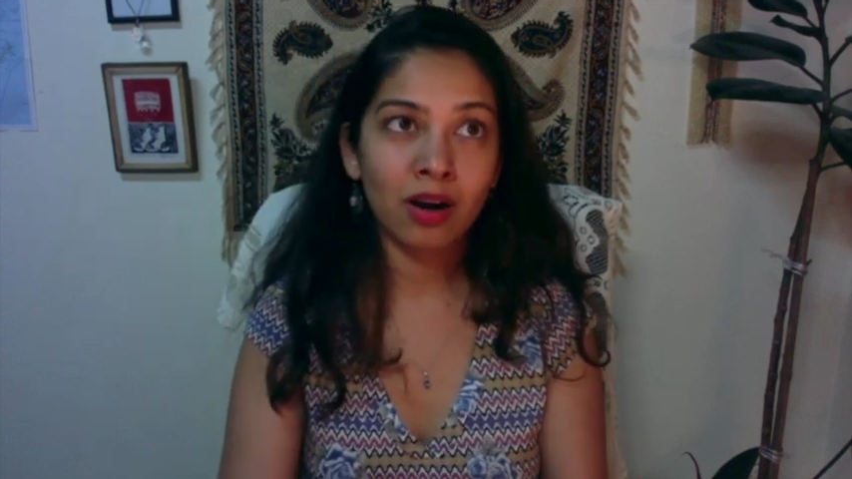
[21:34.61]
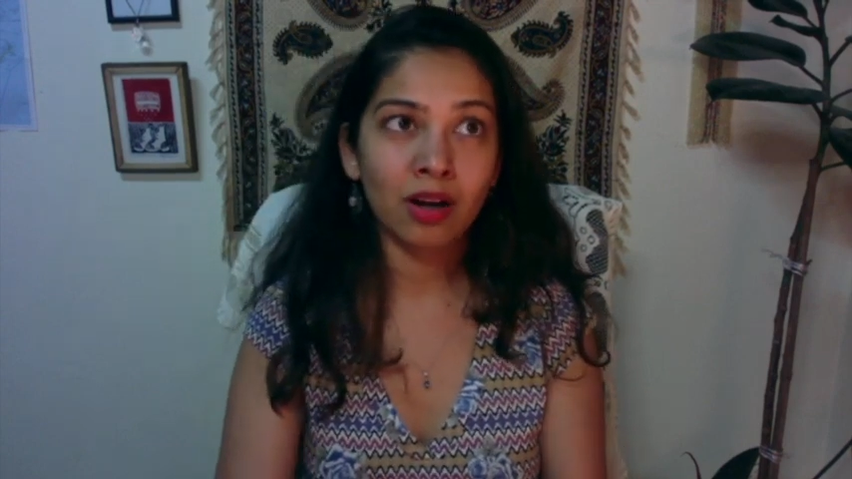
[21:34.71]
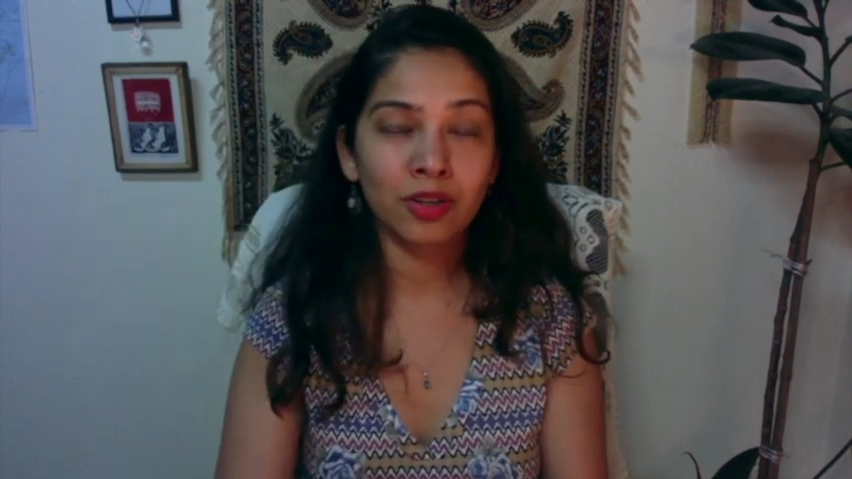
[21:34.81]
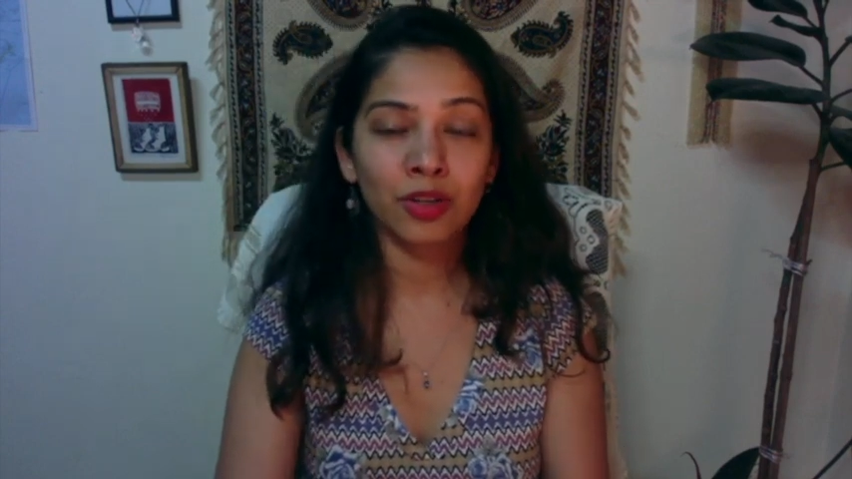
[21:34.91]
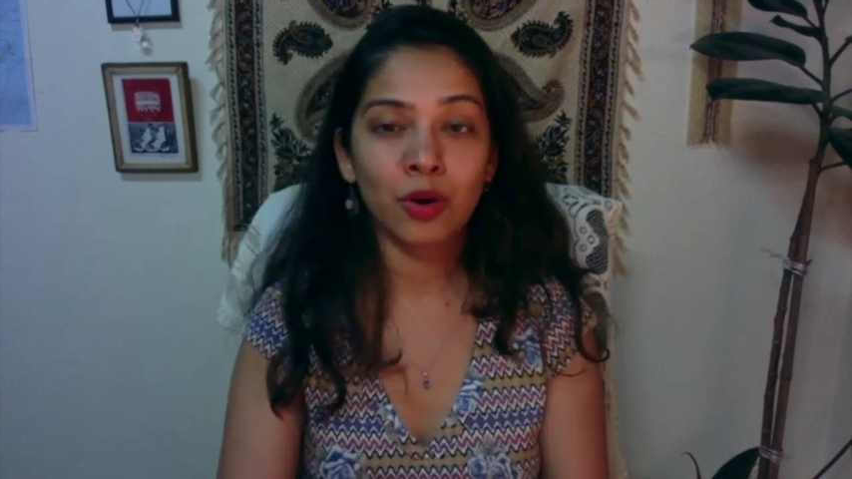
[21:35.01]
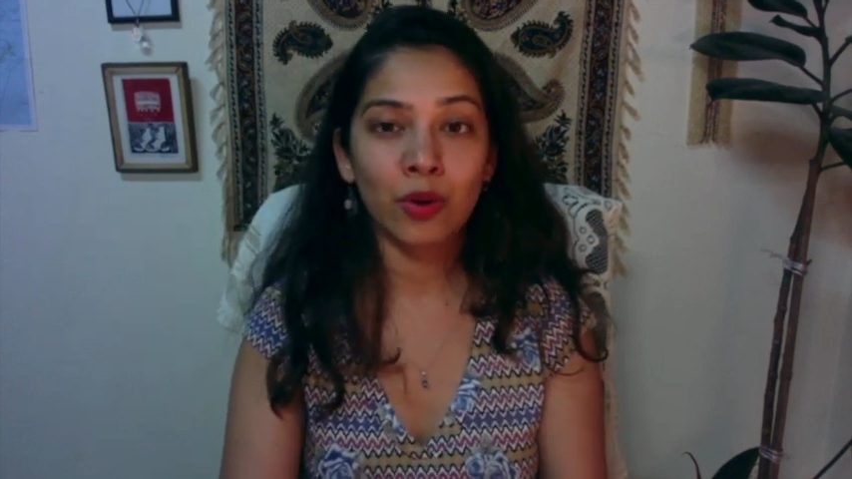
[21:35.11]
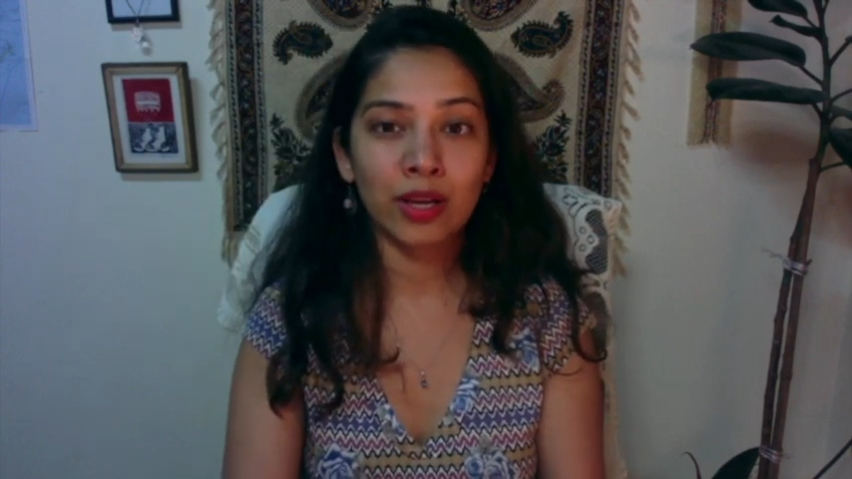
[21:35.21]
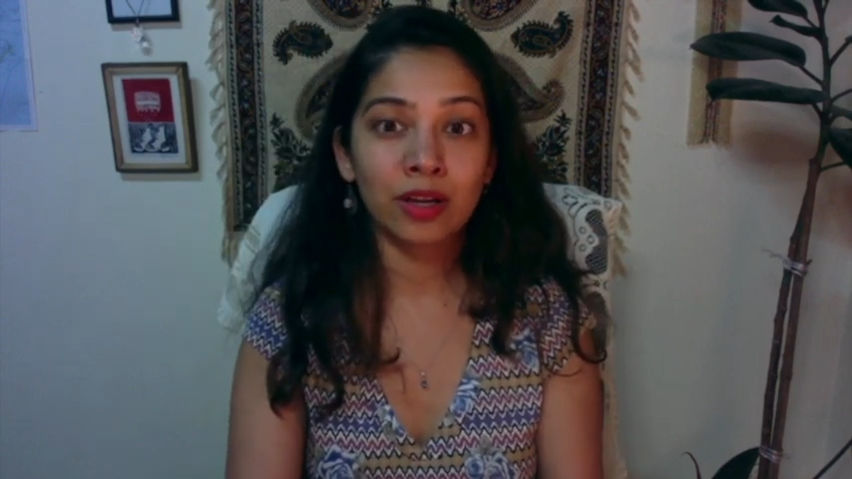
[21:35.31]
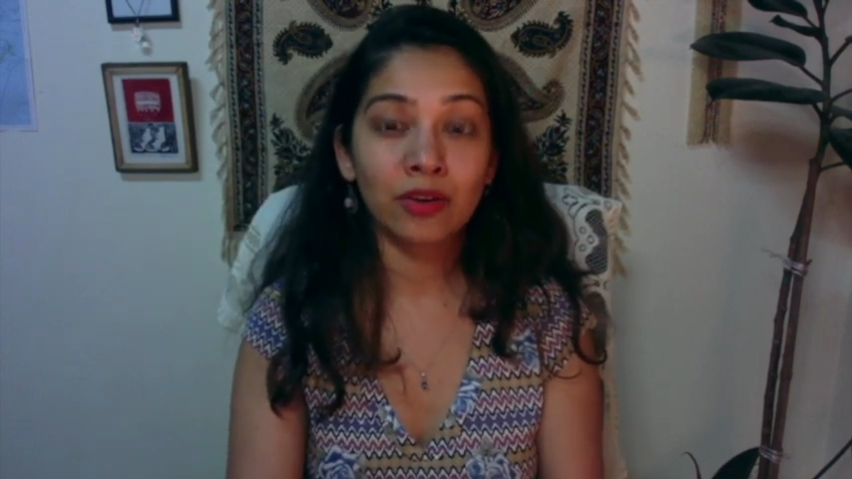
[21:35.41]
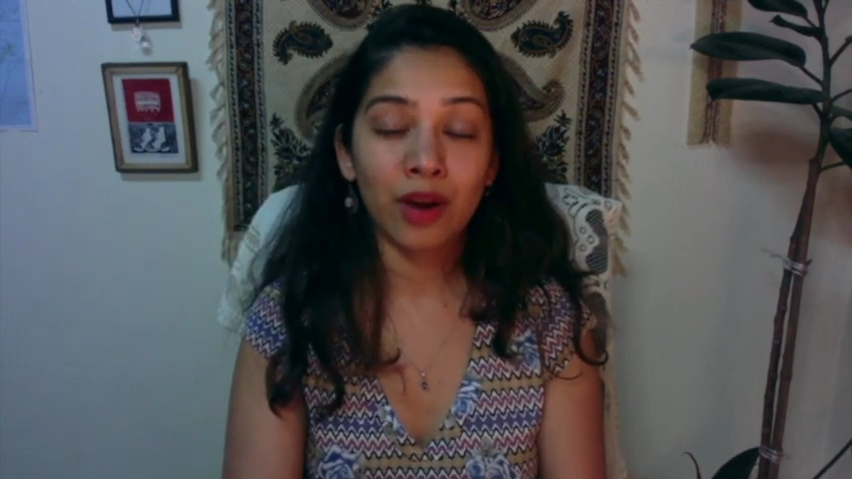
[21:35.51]

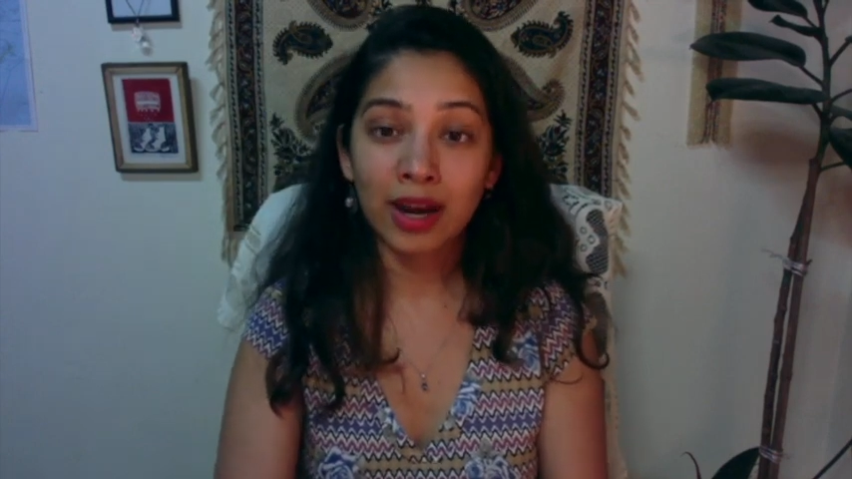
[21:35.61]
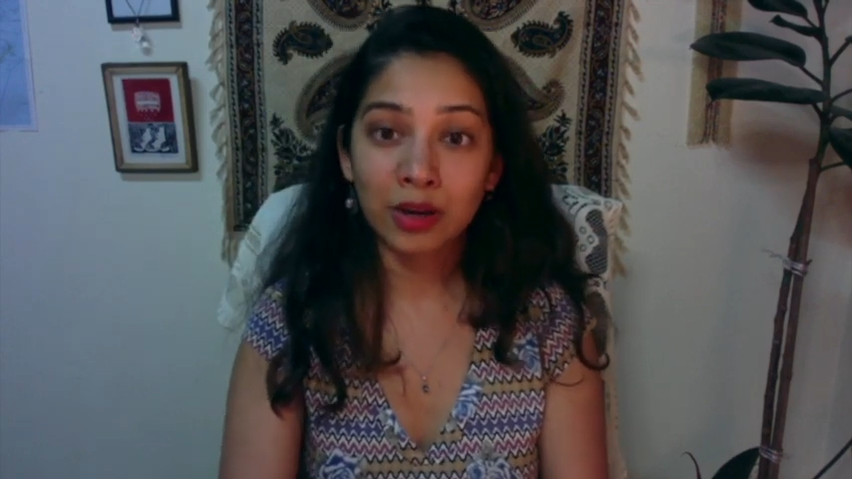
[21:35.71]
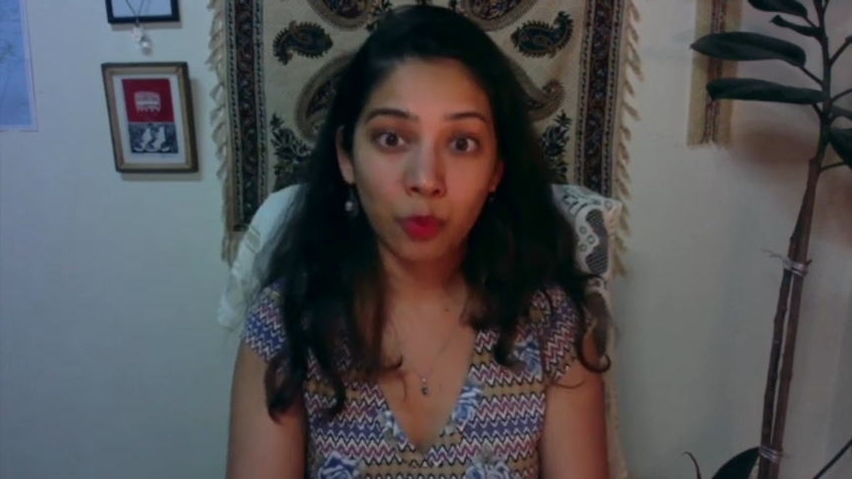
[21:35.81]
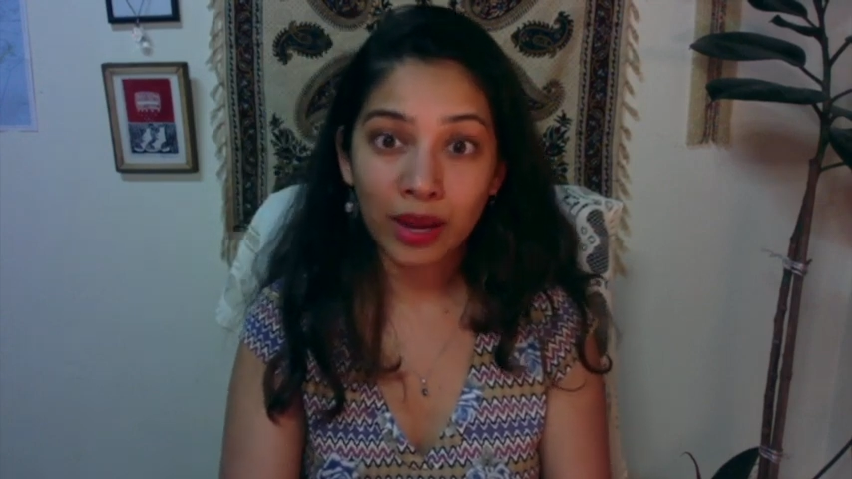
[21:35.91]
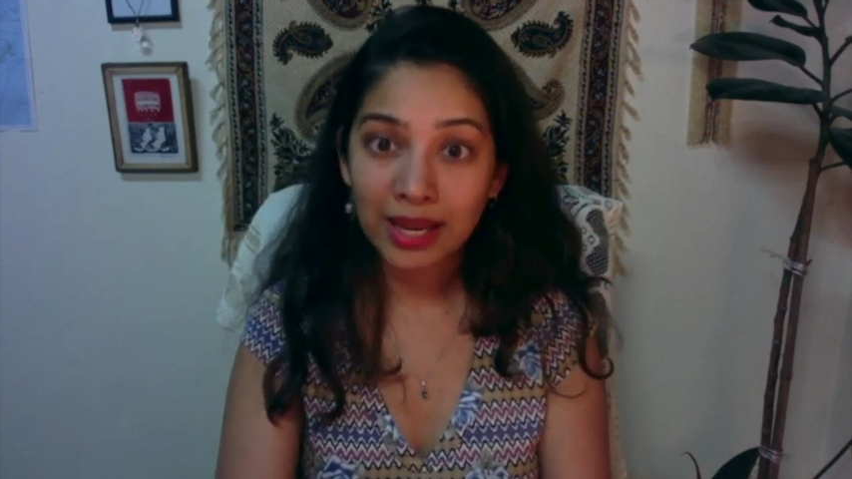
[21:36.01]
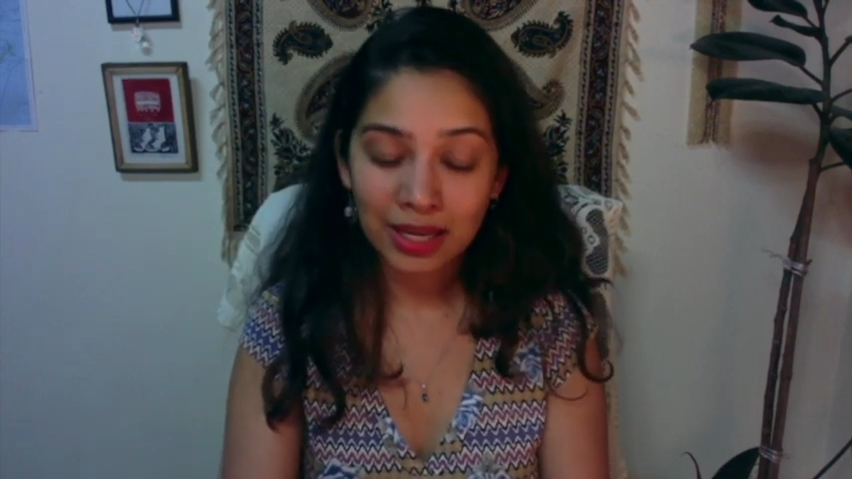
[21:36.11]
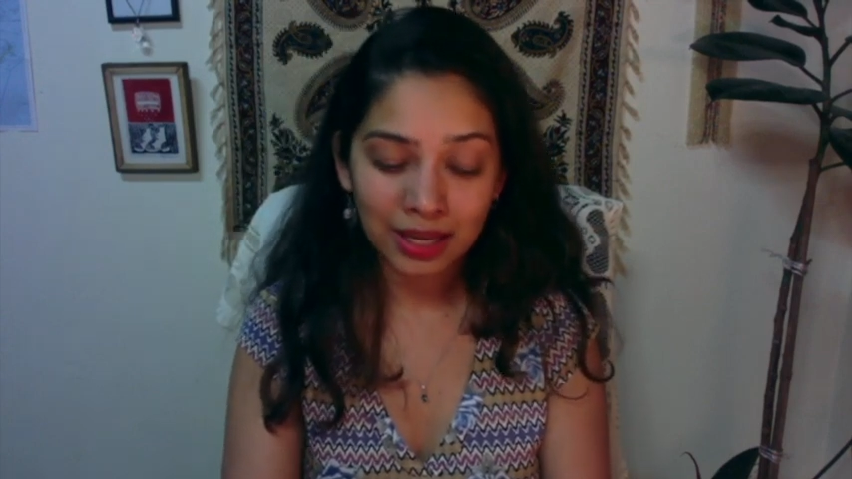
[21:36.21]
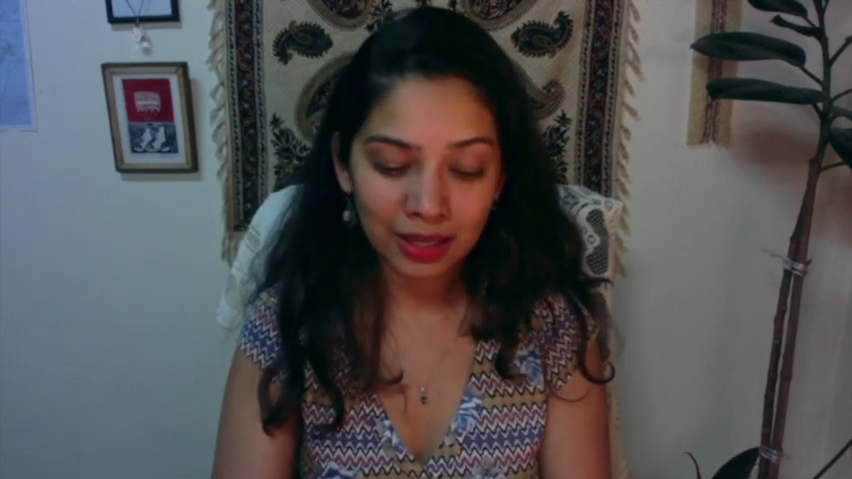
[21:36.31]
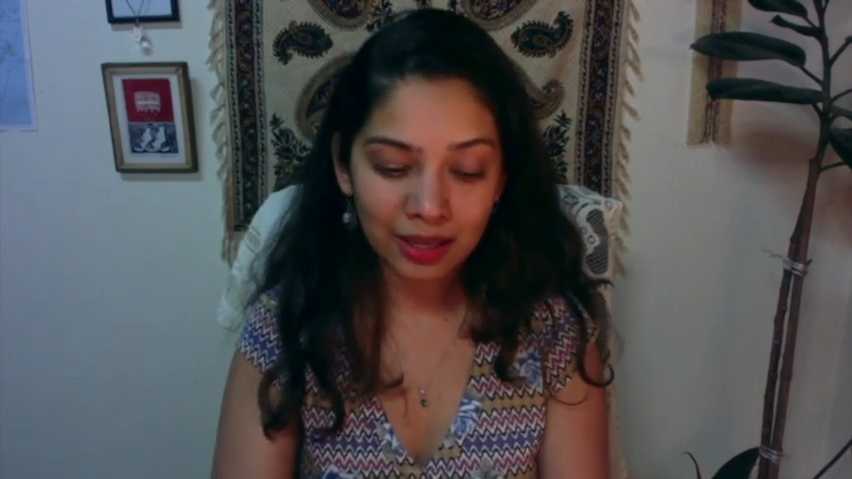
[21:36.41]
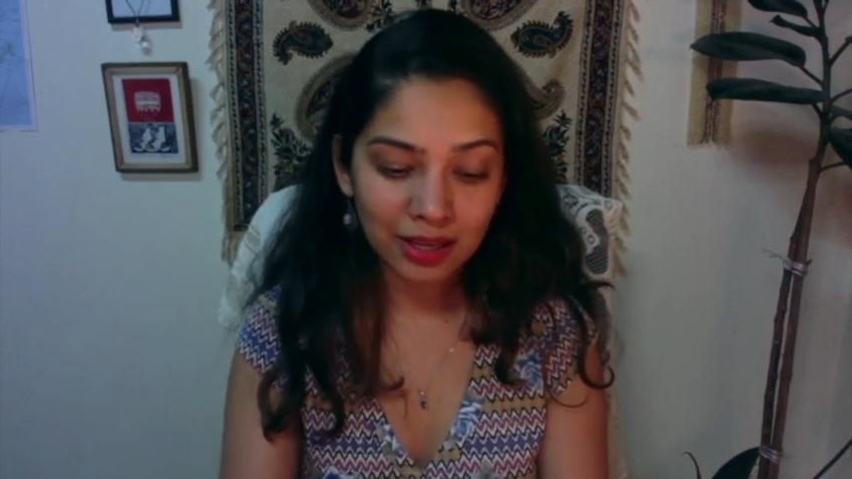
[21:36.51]
undergoing grand awakening.